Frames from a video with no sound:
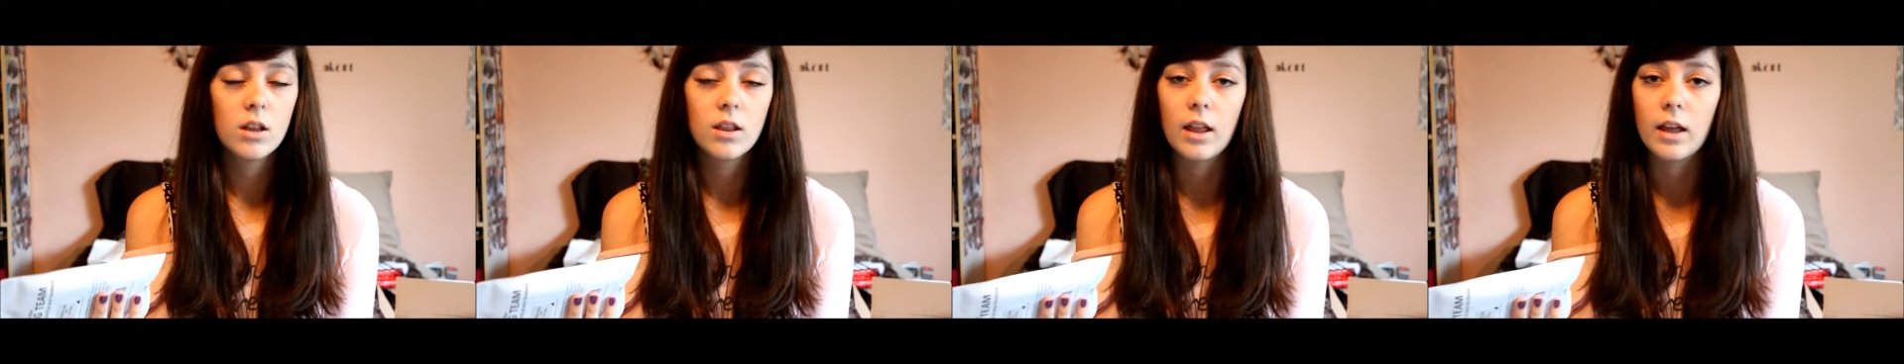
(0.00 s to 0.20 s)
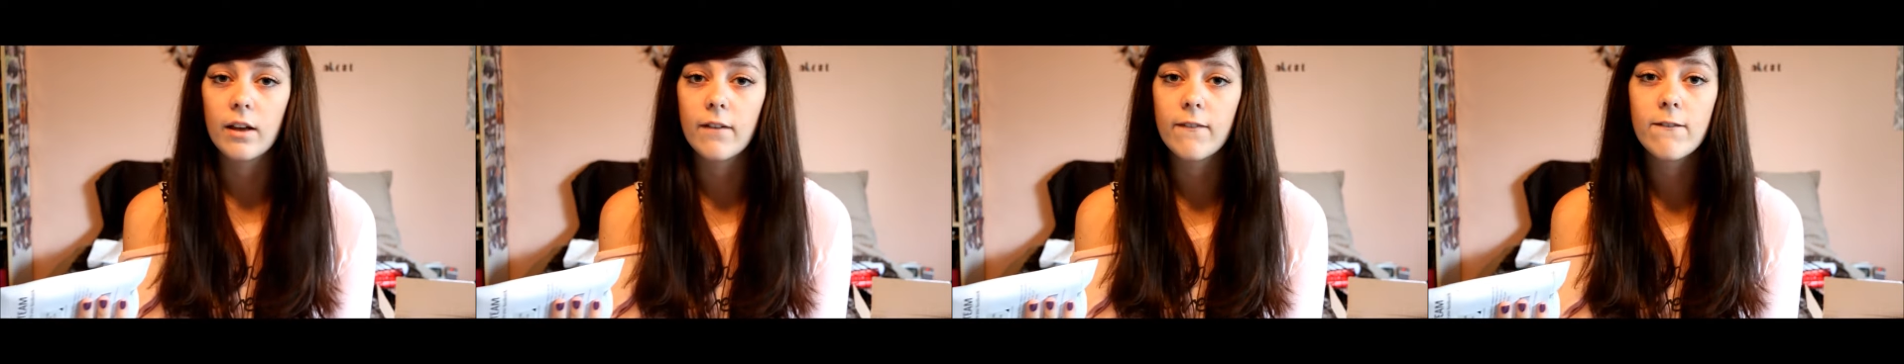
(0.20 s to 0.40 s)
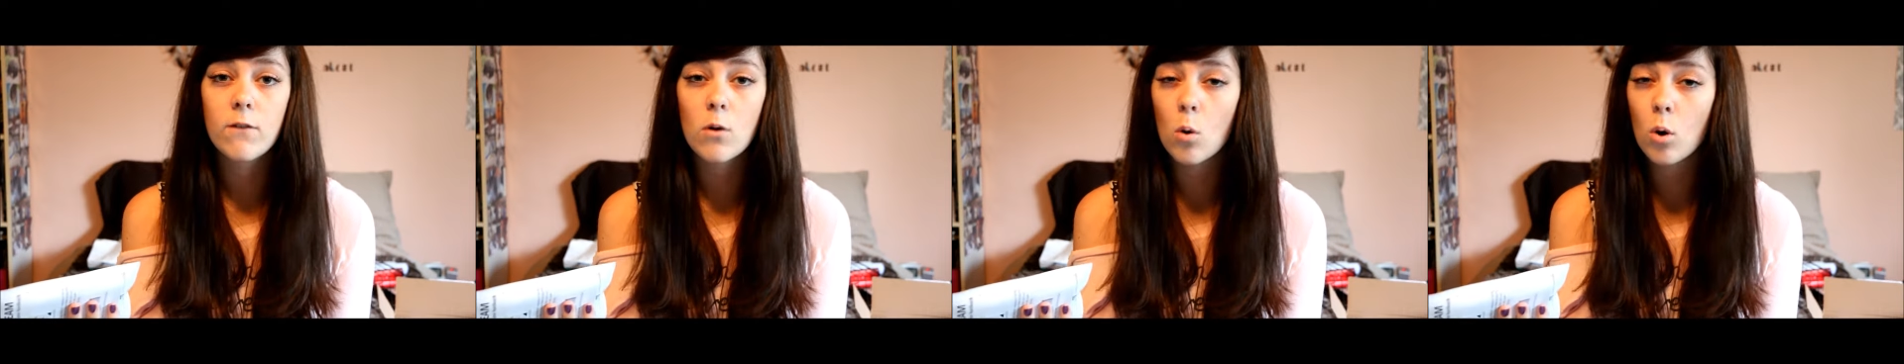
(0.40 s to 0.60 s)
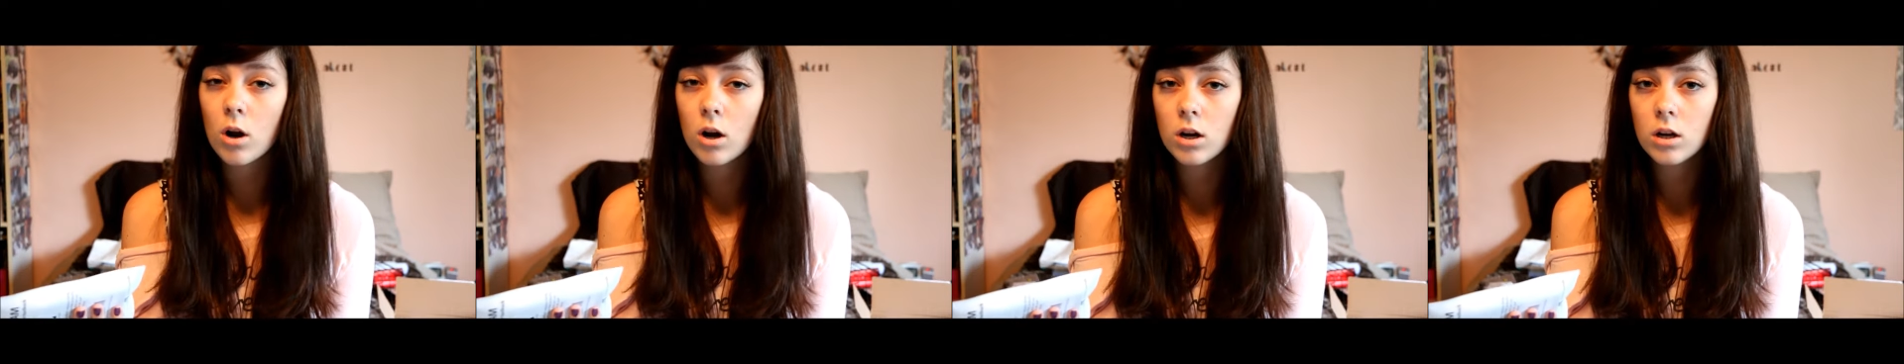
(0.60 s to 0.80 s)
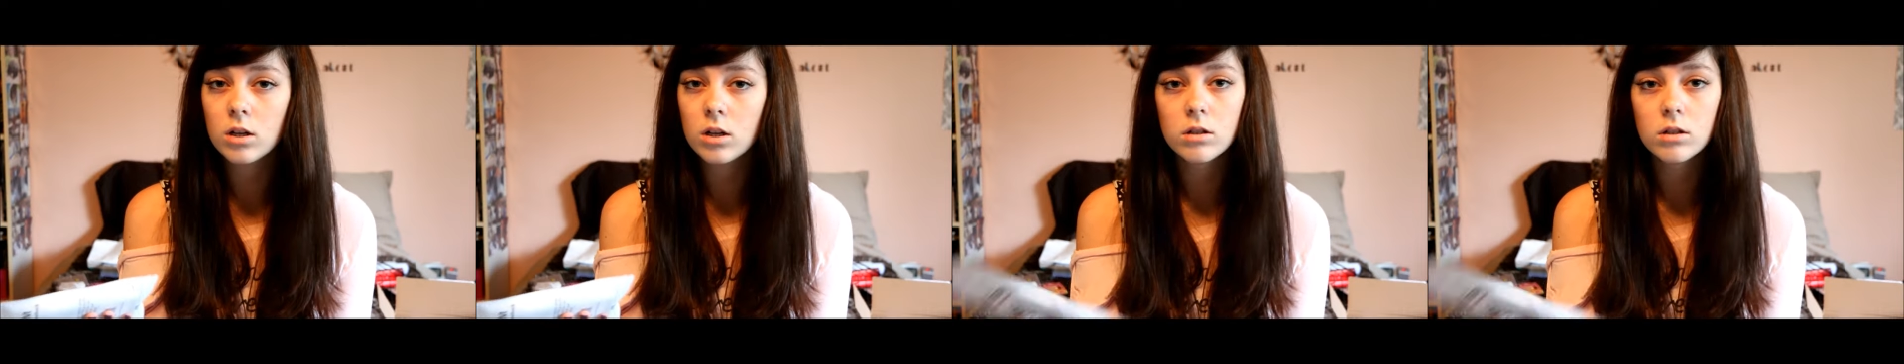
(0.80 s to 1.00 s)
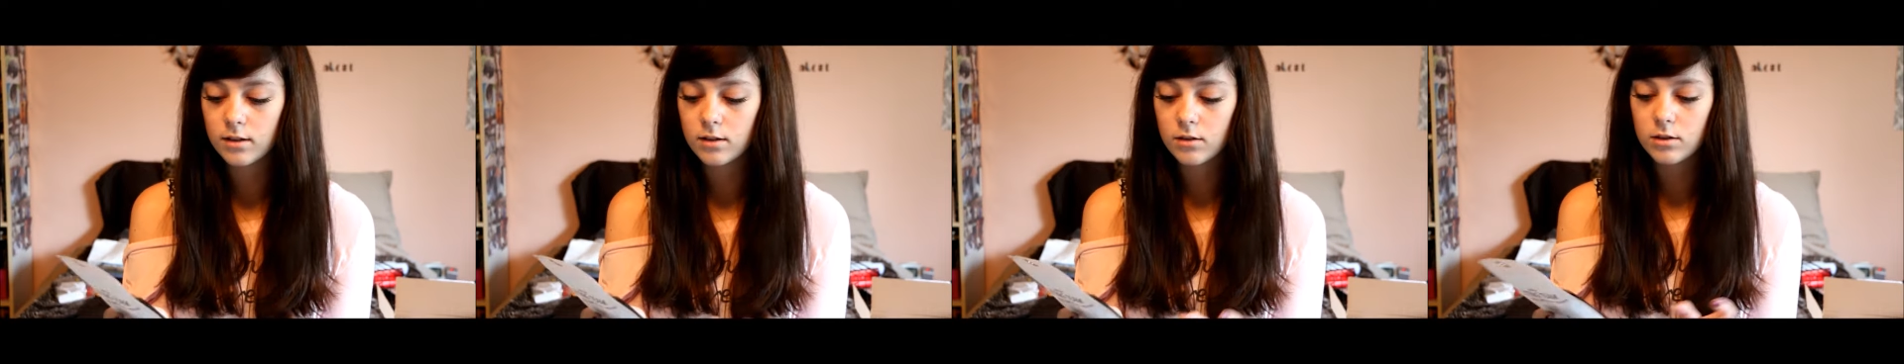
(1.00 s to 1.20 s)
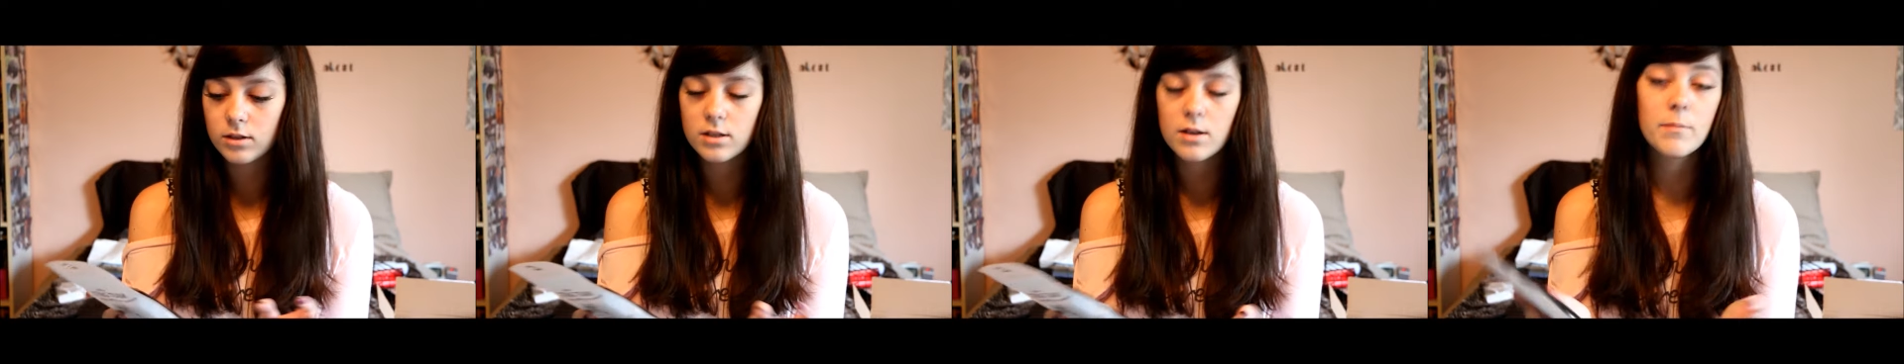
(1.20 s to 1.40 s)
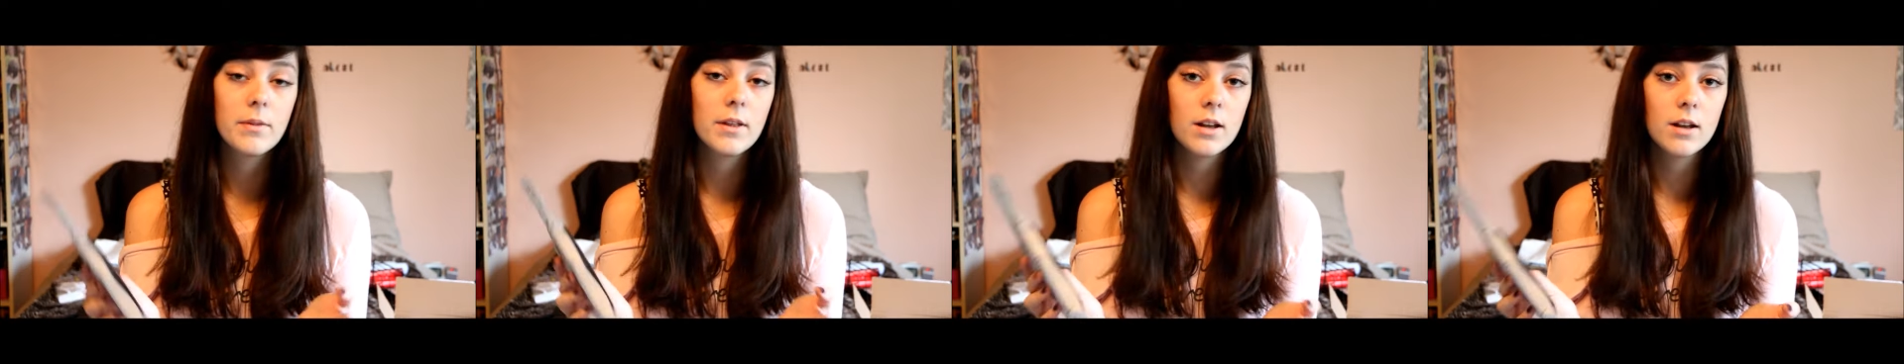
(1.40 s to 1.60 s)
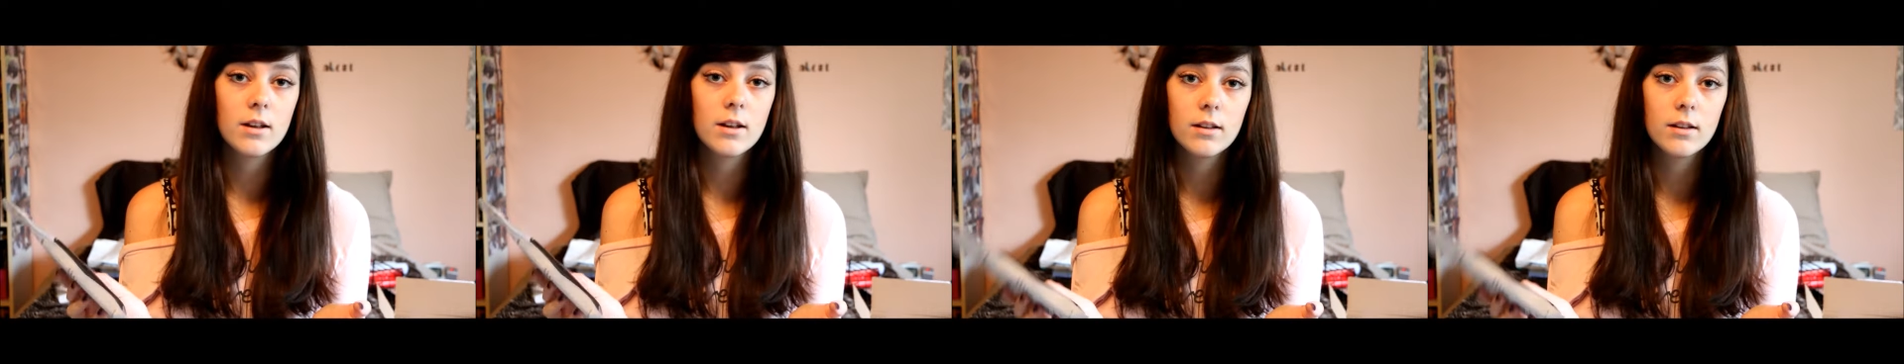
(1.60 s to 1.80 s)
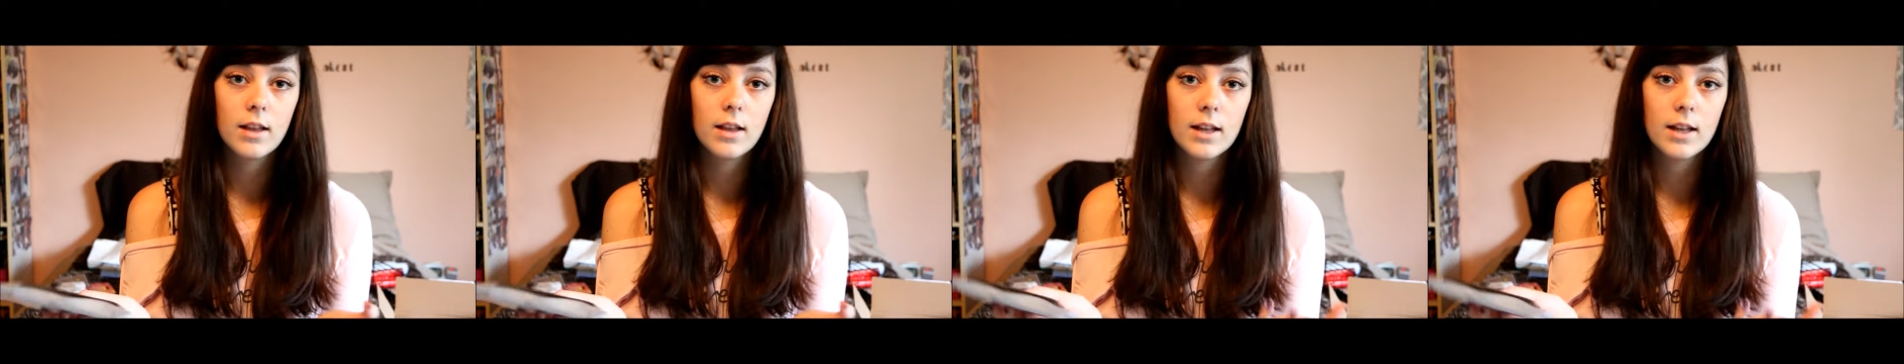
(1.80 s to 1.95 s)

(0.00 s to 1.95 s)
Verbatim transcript: like four or something